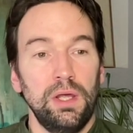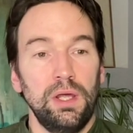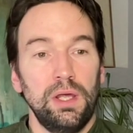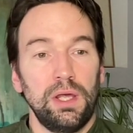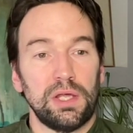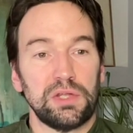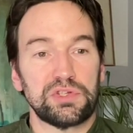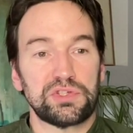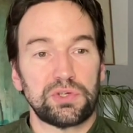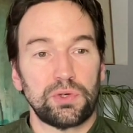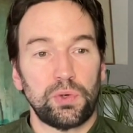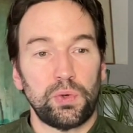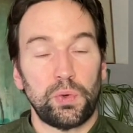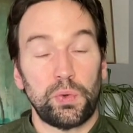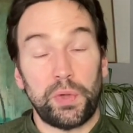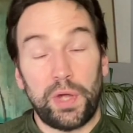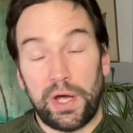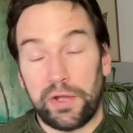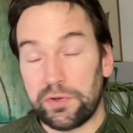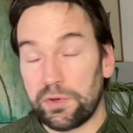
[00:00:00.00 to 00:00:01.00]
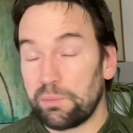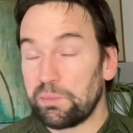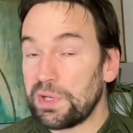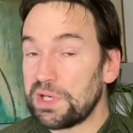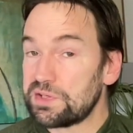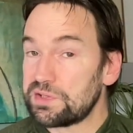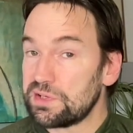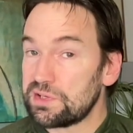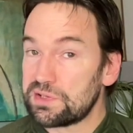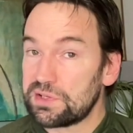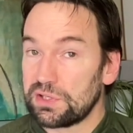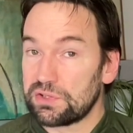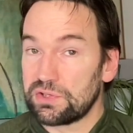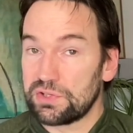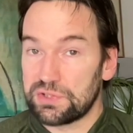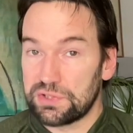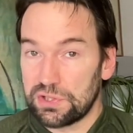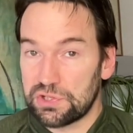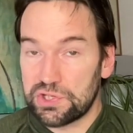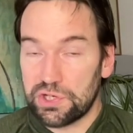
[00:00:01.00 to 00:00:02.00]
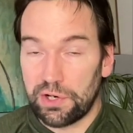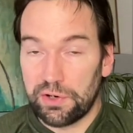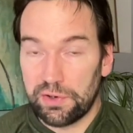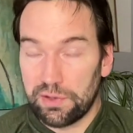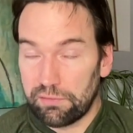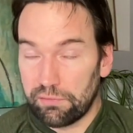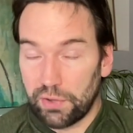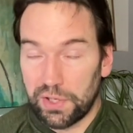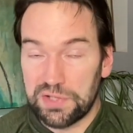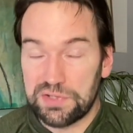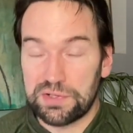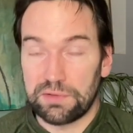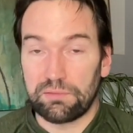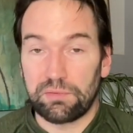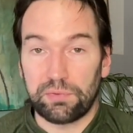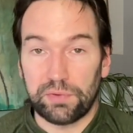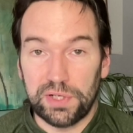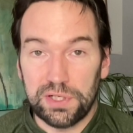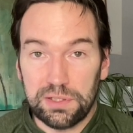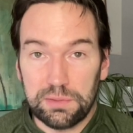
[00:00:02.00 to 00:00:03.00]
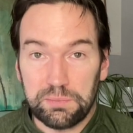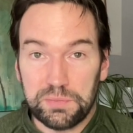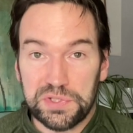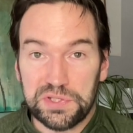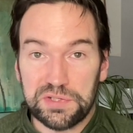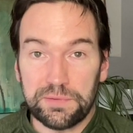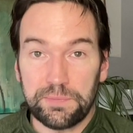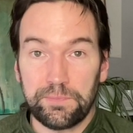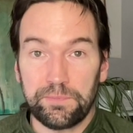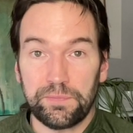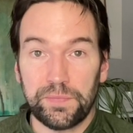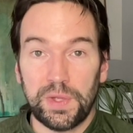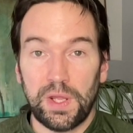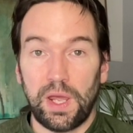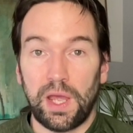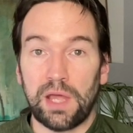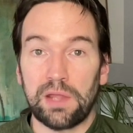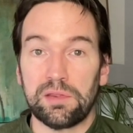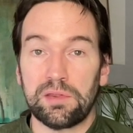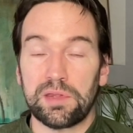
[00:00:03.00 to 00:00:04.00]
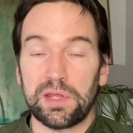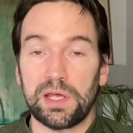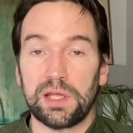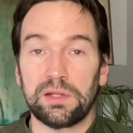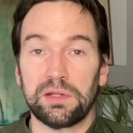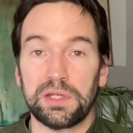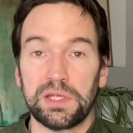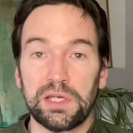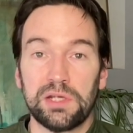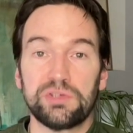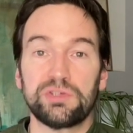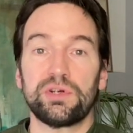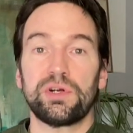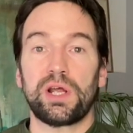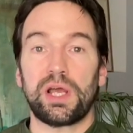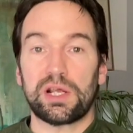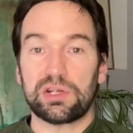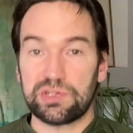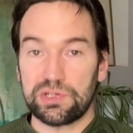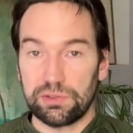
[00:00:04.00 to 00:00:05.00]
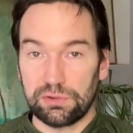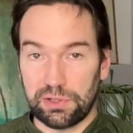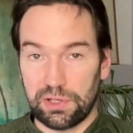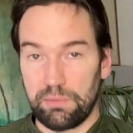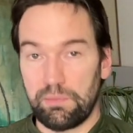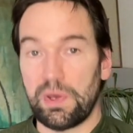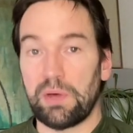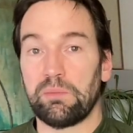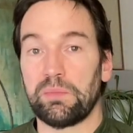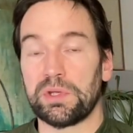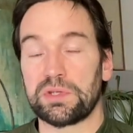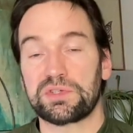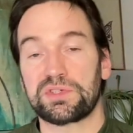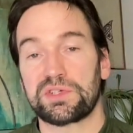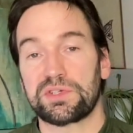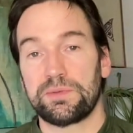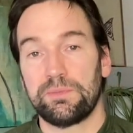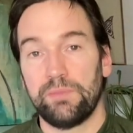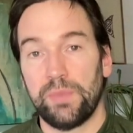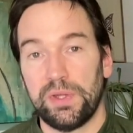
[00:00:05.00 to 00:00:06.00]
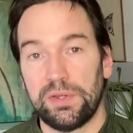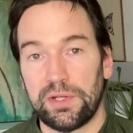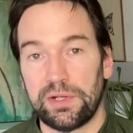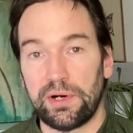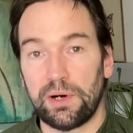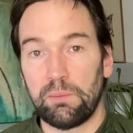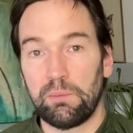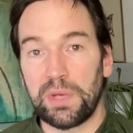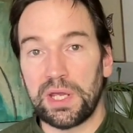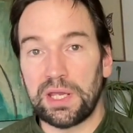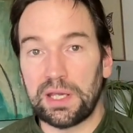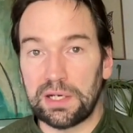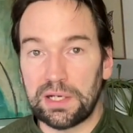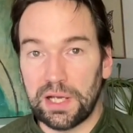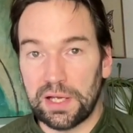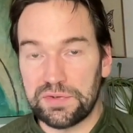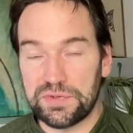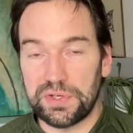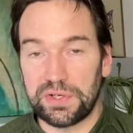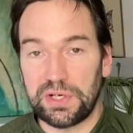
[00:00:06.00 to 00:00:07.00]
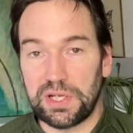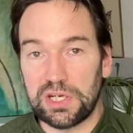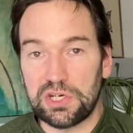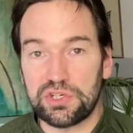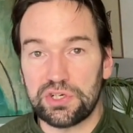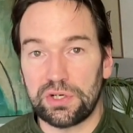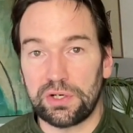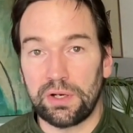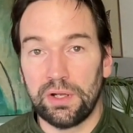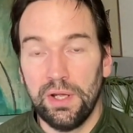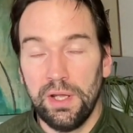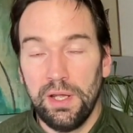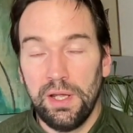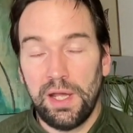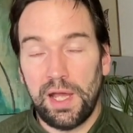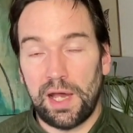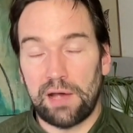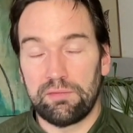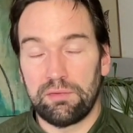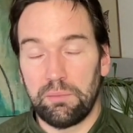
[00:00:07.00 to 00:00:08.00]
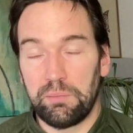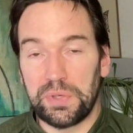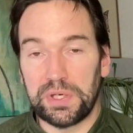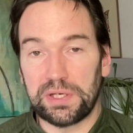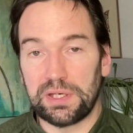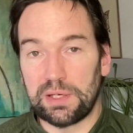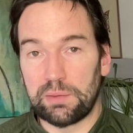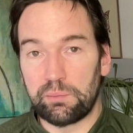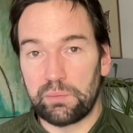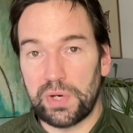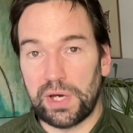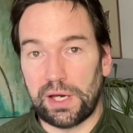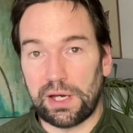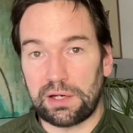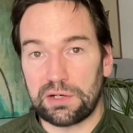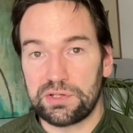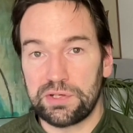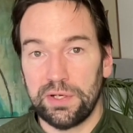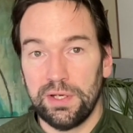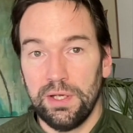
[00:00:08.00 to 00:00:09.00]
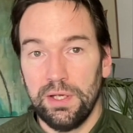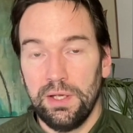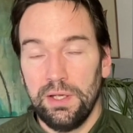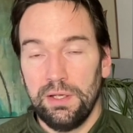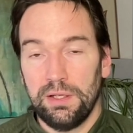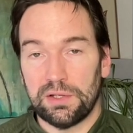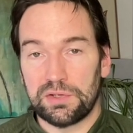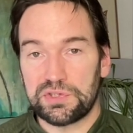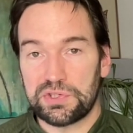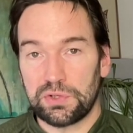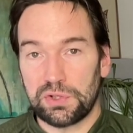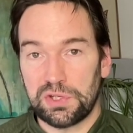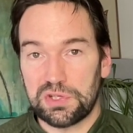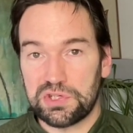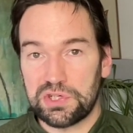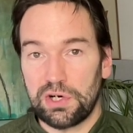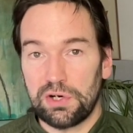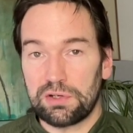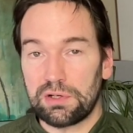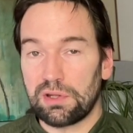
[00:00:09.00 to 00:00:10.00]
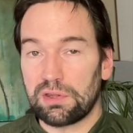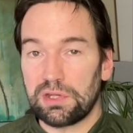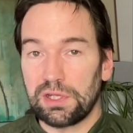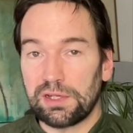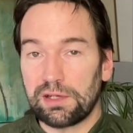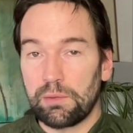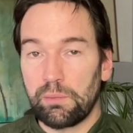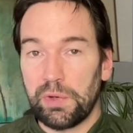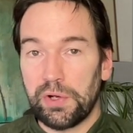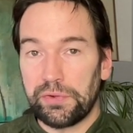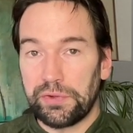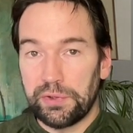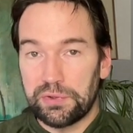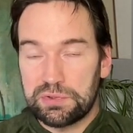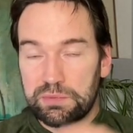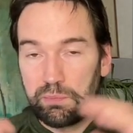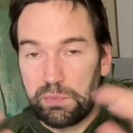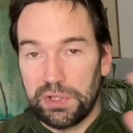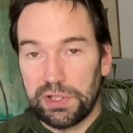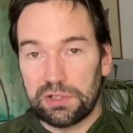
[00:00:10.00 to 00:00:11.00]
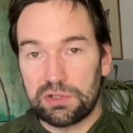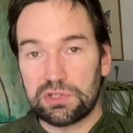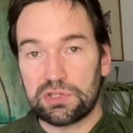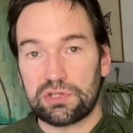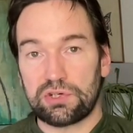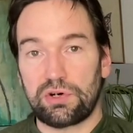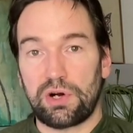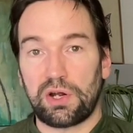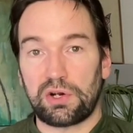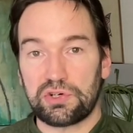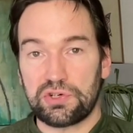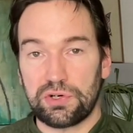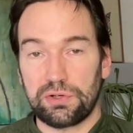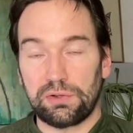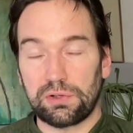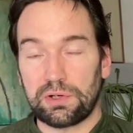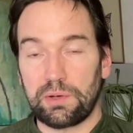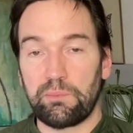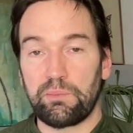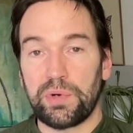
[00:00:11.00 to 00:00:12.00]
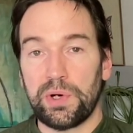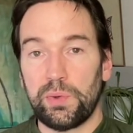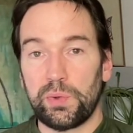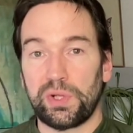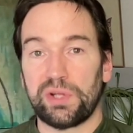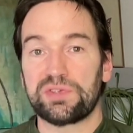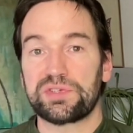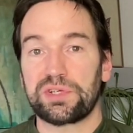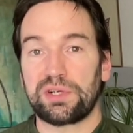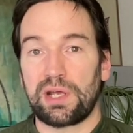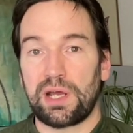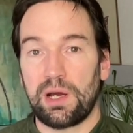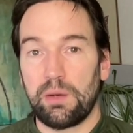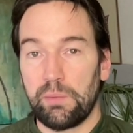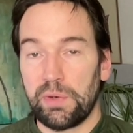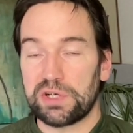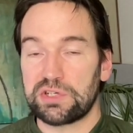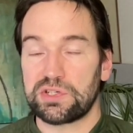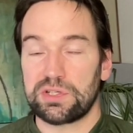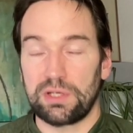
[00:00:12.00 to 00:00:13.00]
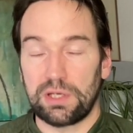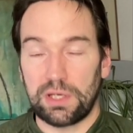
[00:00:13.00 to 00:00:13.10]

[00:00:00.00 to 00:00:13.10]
And so other pieces such as the Charter of Rights and Freedoms, and then the international commitments that are made as a nation have a big impact. And so you start to think about those big structural components and how much they